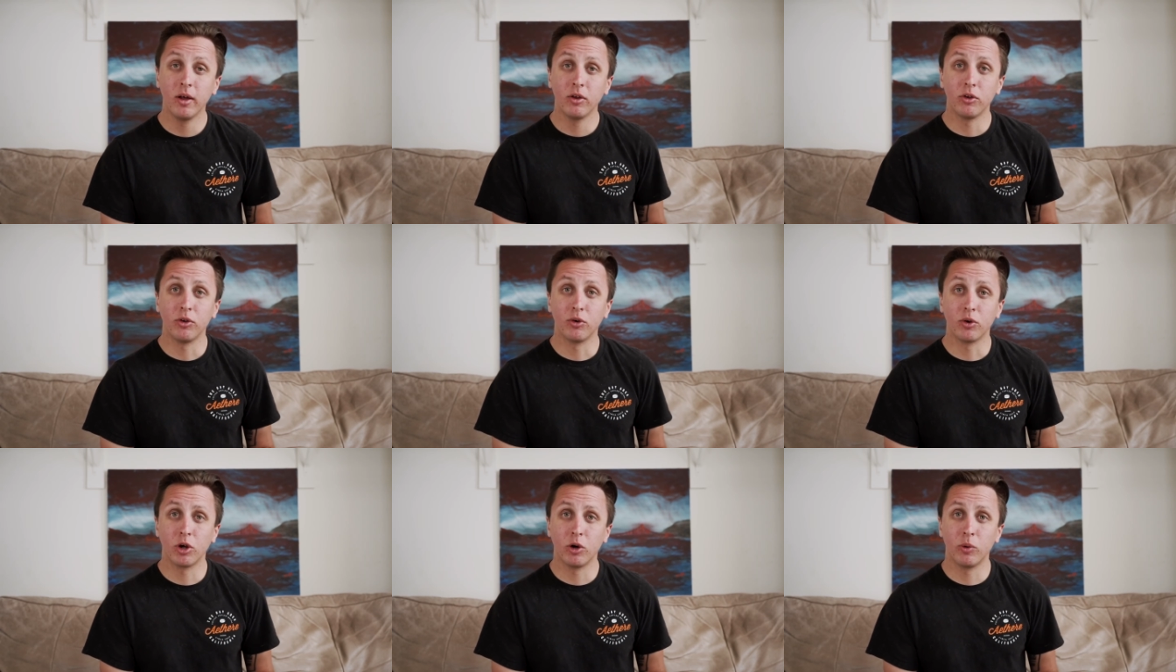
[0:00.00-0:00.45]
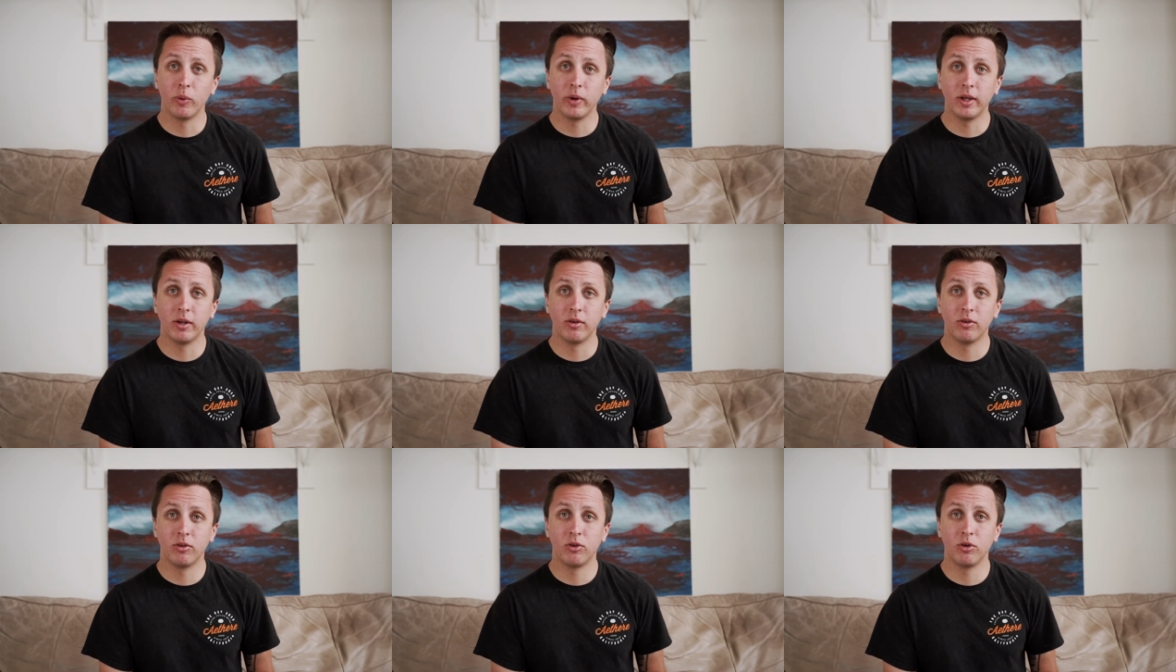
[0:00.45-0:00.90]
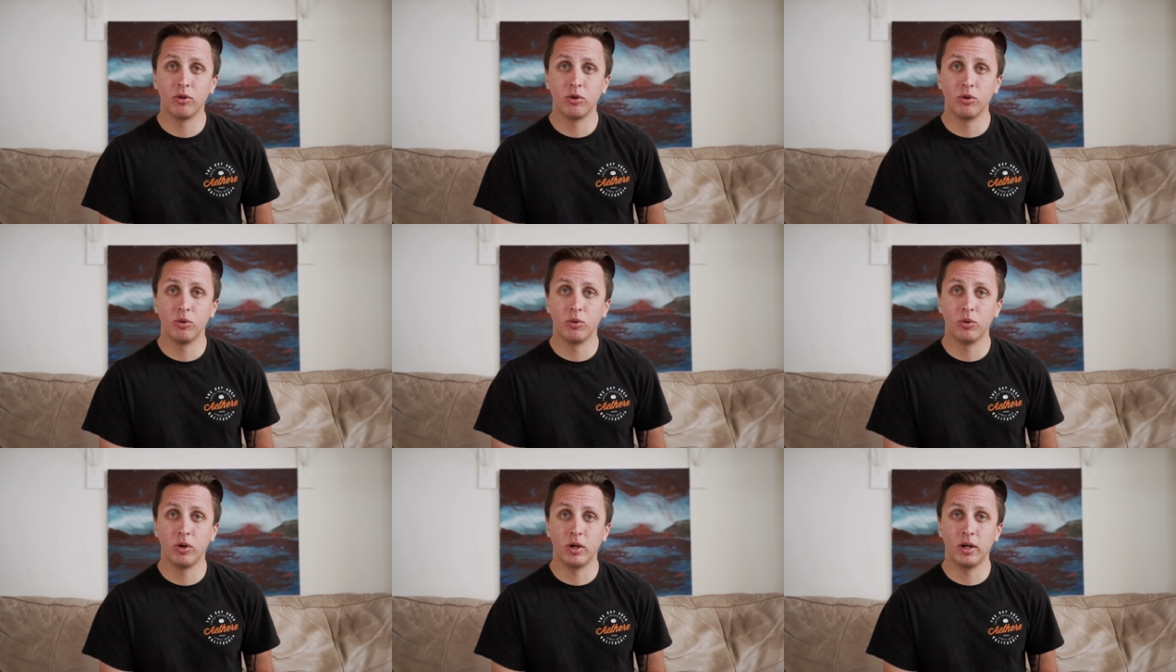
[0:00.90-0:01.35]
You go
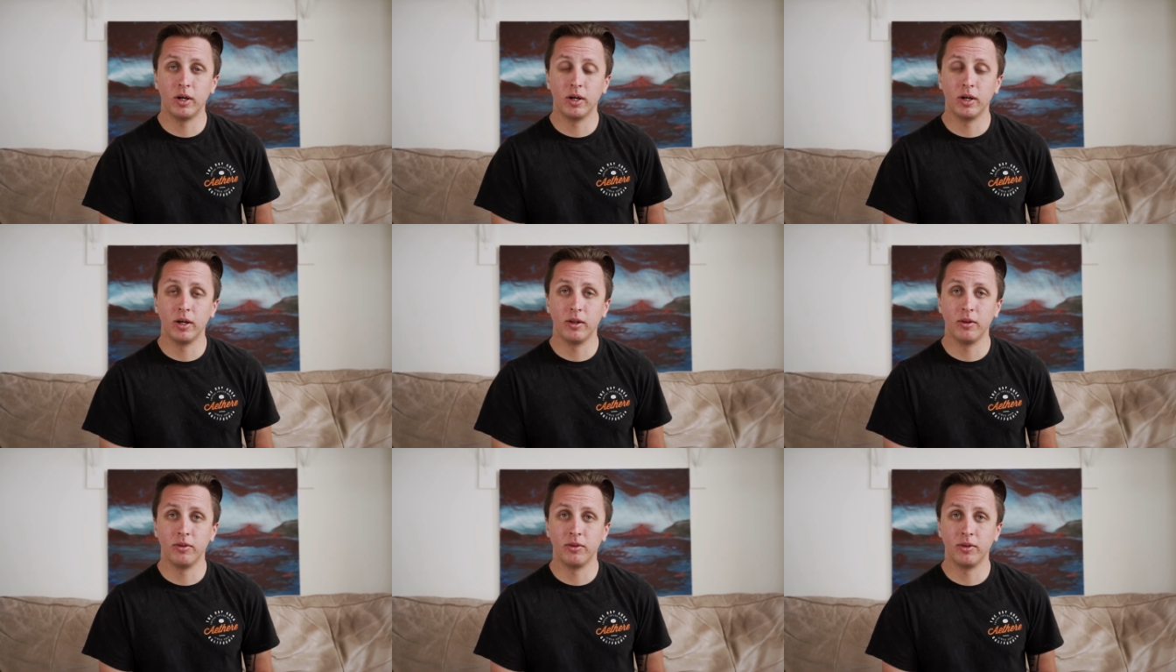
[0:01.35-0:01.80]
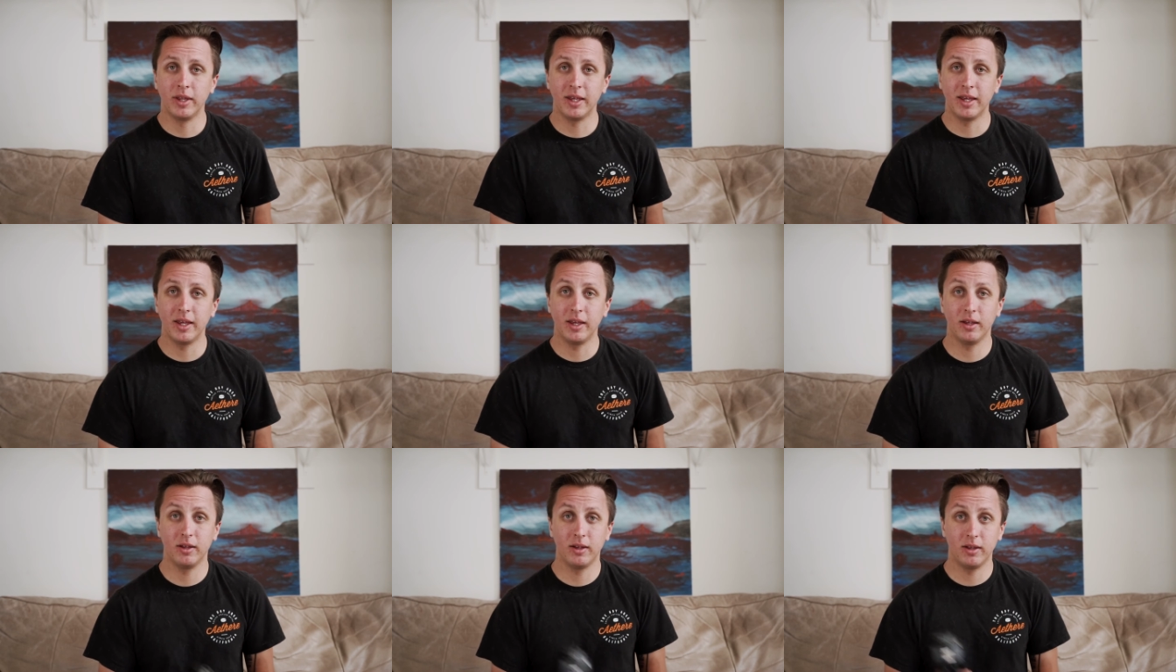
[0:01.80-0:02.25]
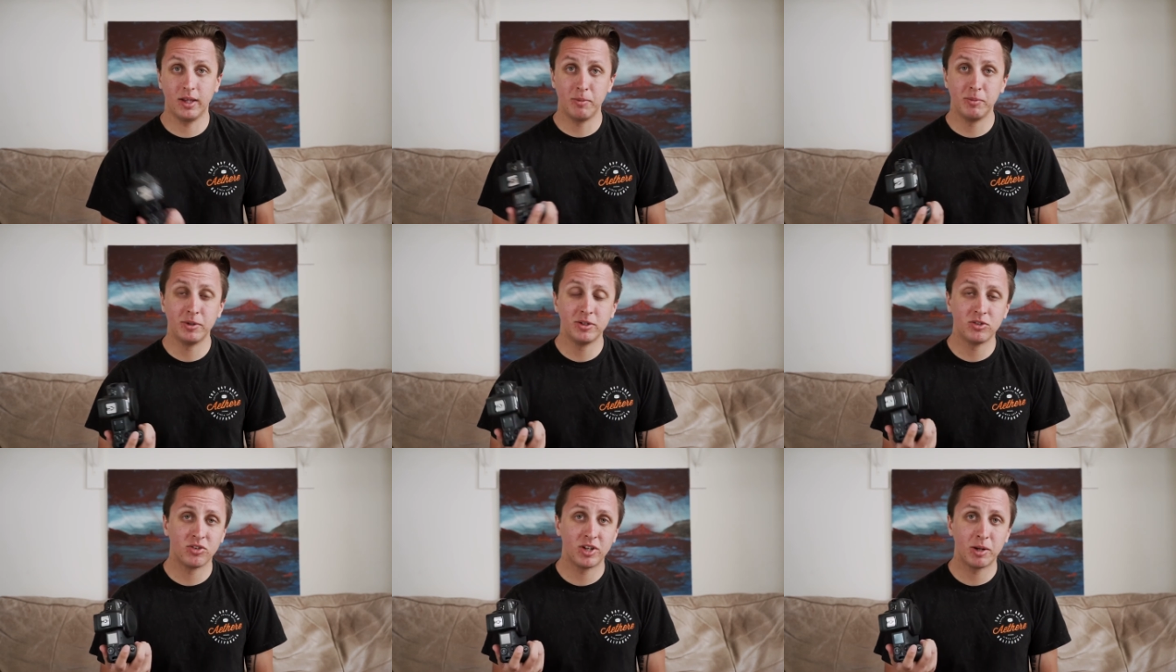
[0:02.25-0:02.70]
into uh, the
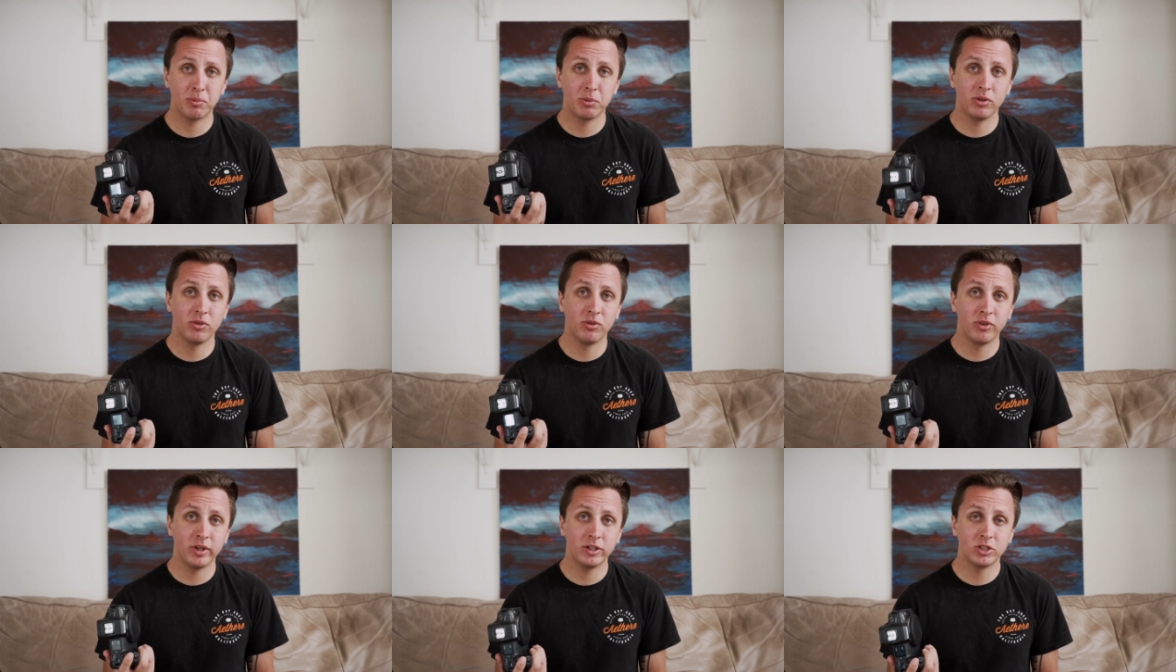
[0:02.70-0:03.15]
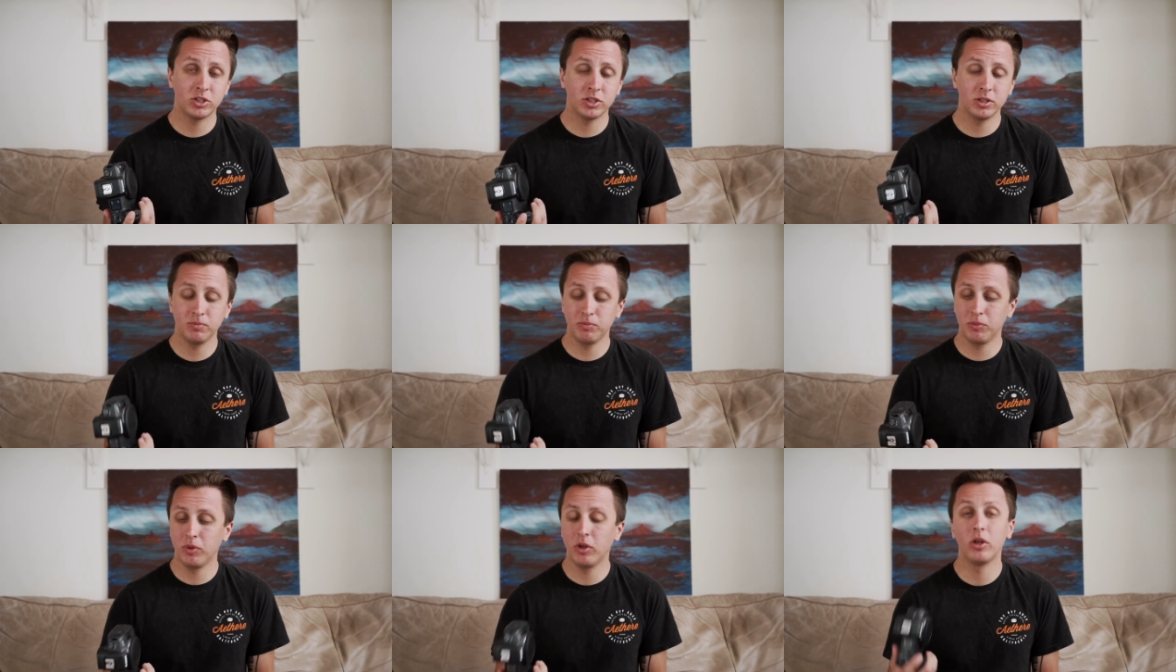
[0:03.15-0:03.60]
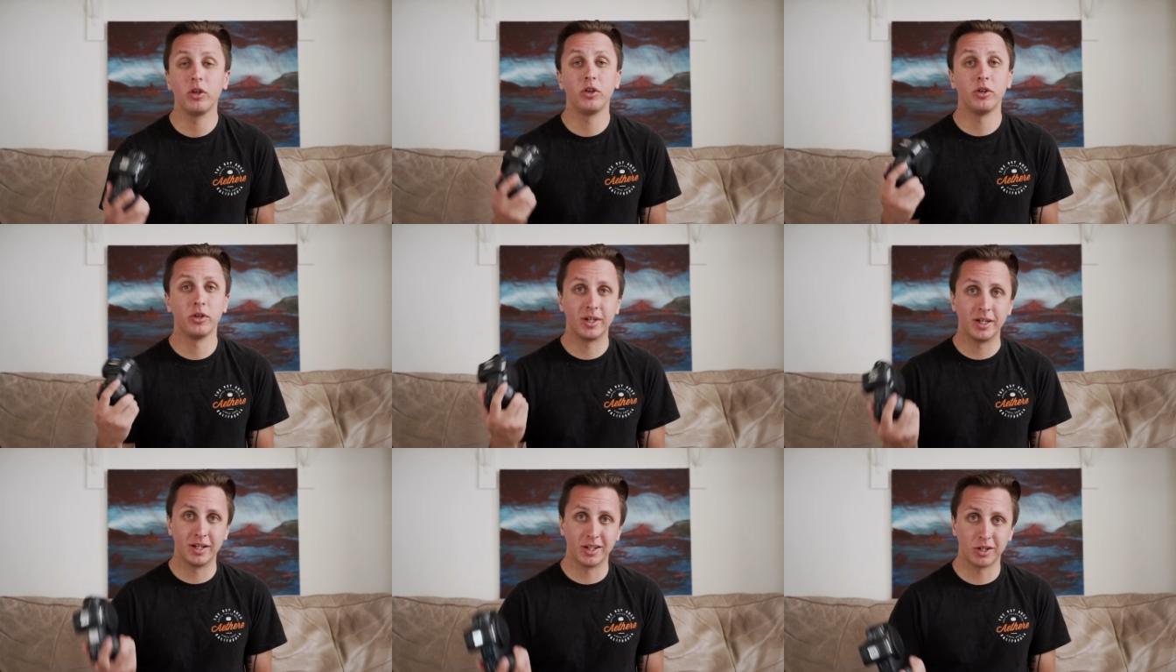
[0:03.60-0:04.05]
image stabilization,
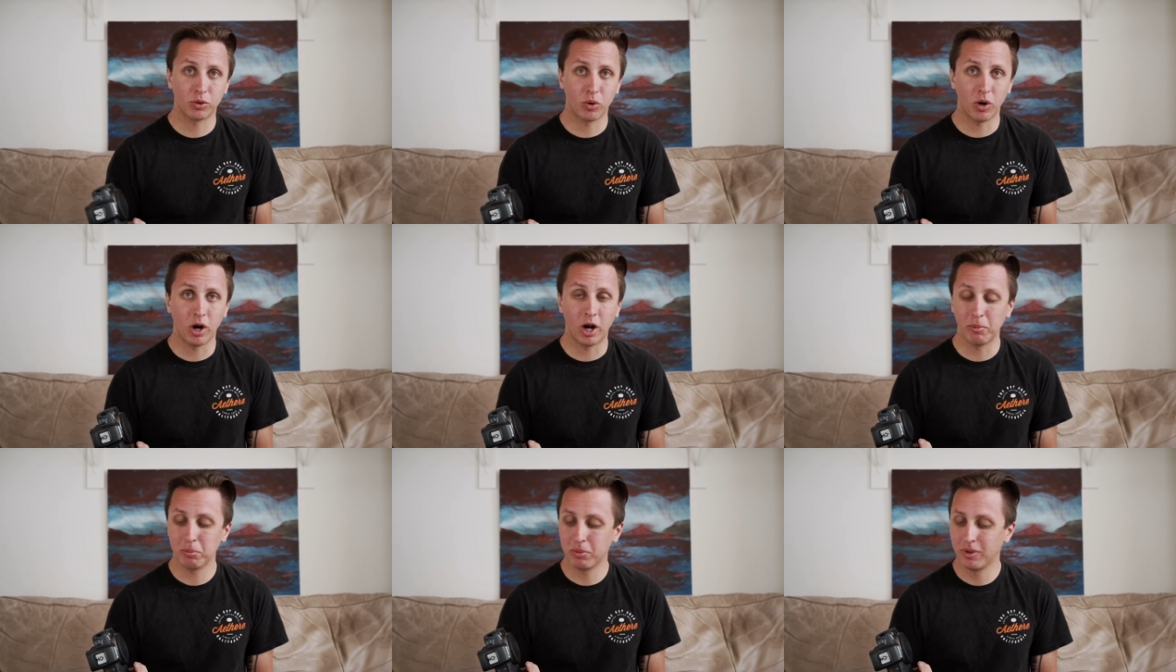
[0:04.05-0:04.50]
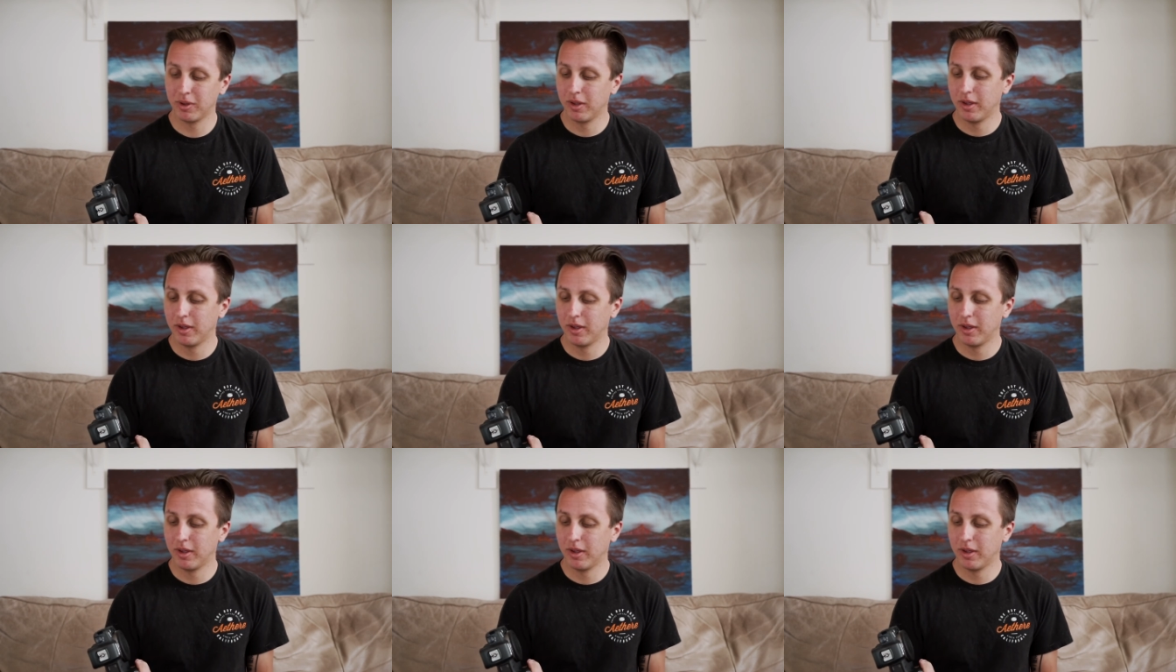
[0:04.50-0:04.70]
you get a crop.